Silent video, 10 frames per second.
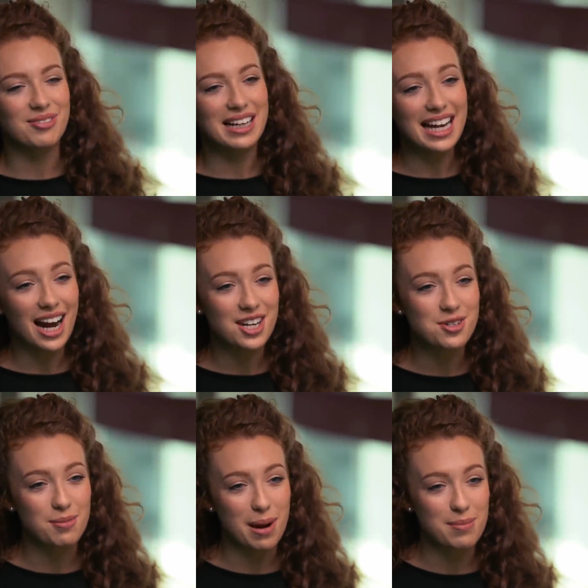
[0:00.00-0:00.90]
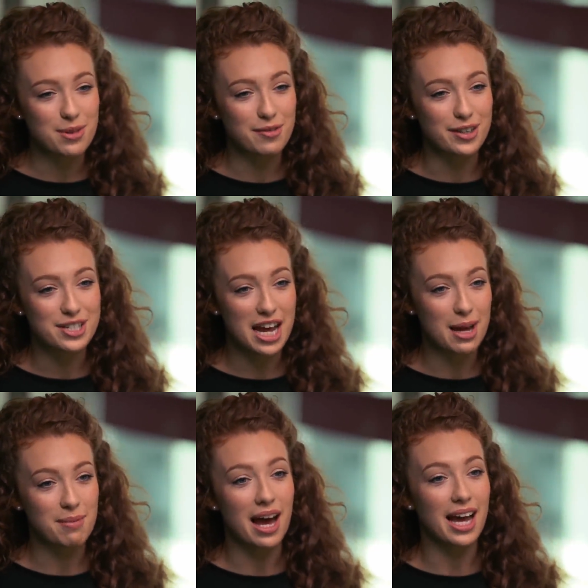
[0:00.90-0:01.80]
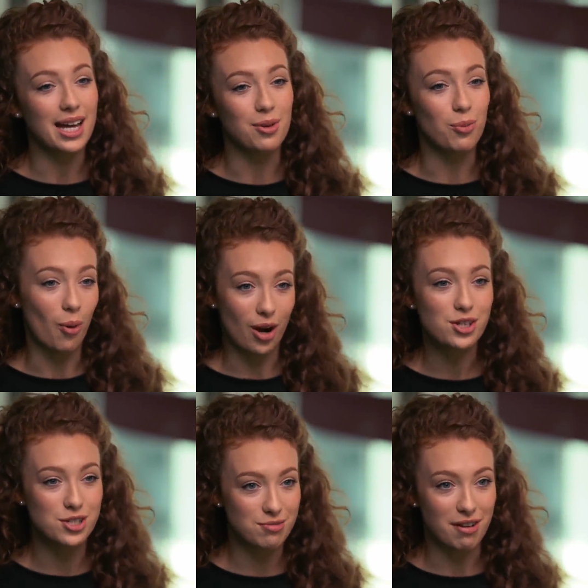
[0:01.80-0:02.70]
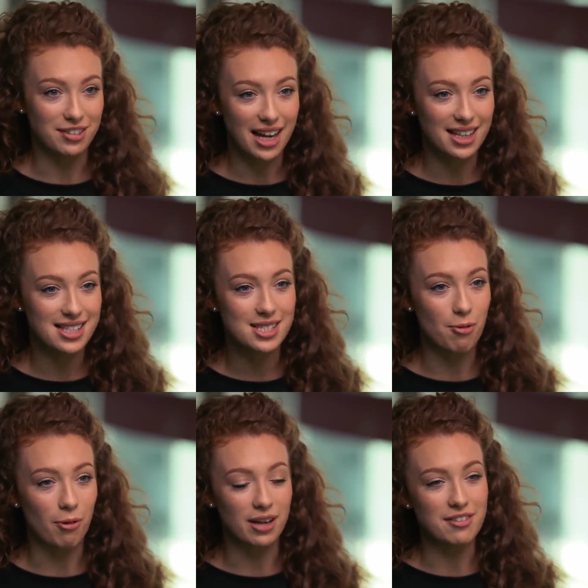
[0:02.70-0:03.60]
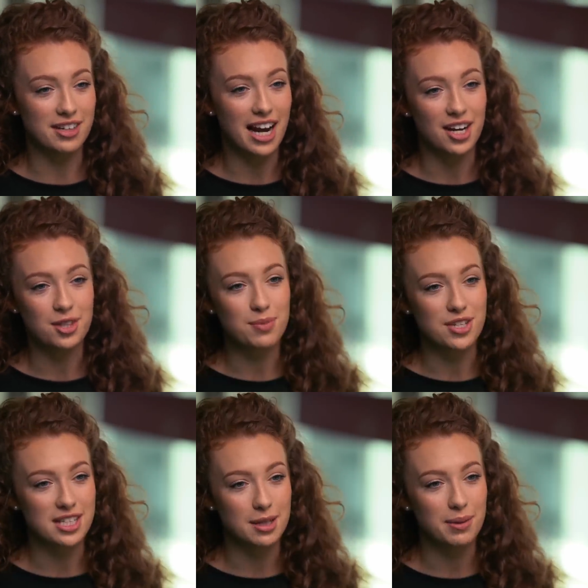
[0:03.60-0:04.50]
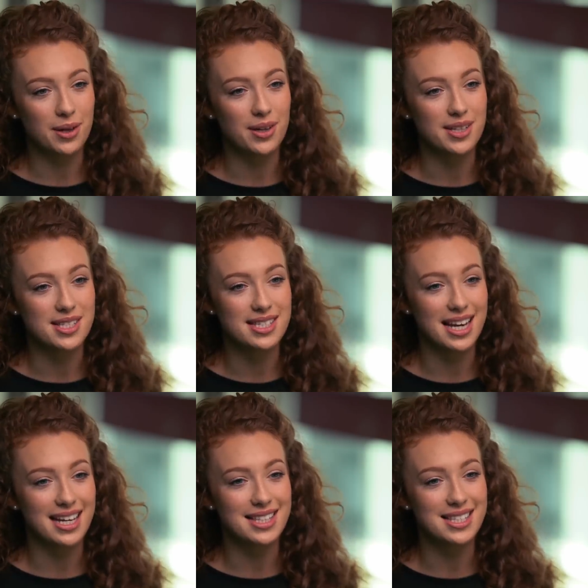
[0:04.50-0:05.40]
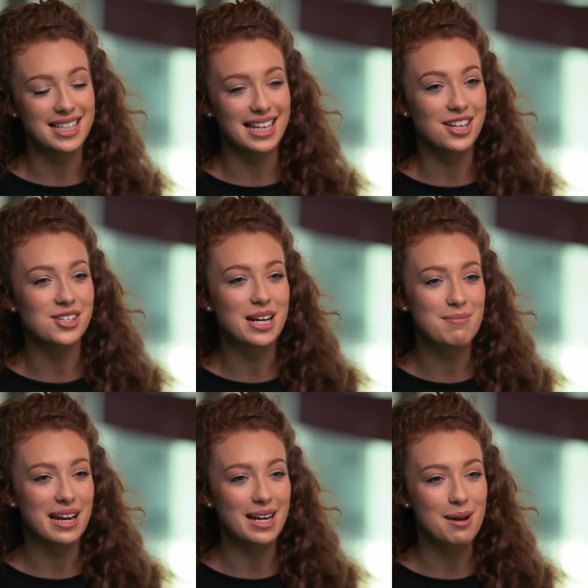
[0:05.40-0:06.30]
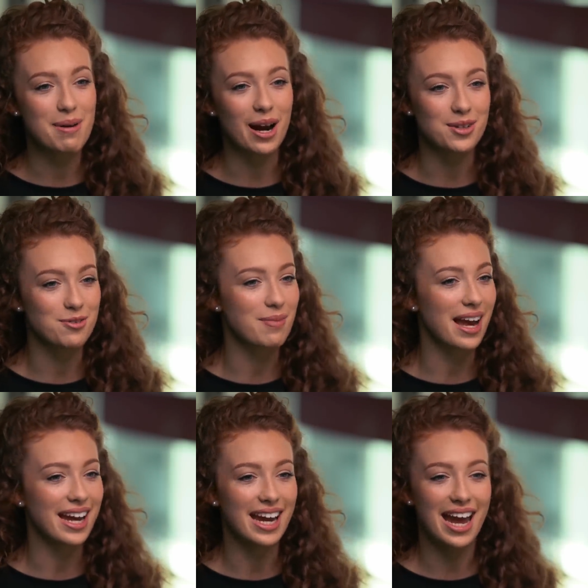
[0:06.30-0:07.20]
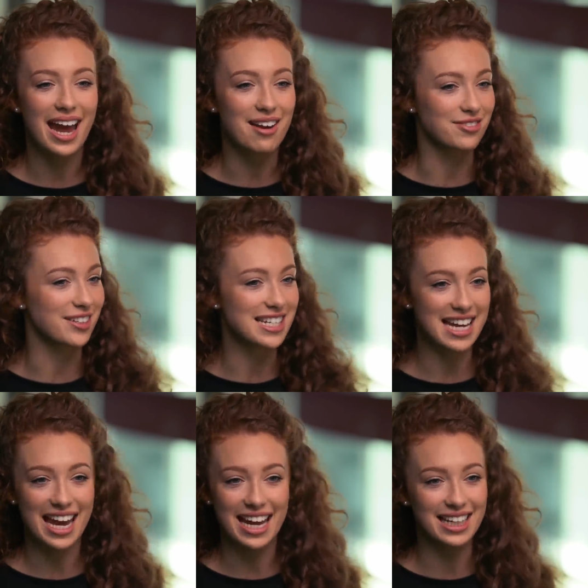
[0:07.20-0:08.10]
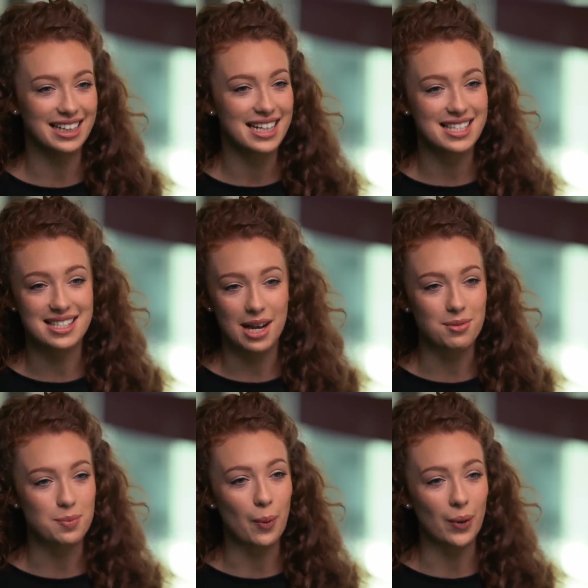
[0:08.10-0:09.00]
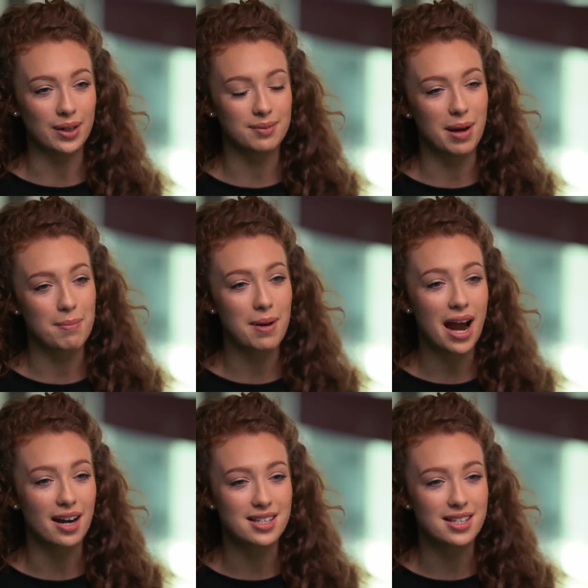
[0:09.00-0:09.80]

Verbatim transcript: really hard to remember the first time I watched Riverdance or even heard the music because it's literally been a part of my every day since I was born. My you can't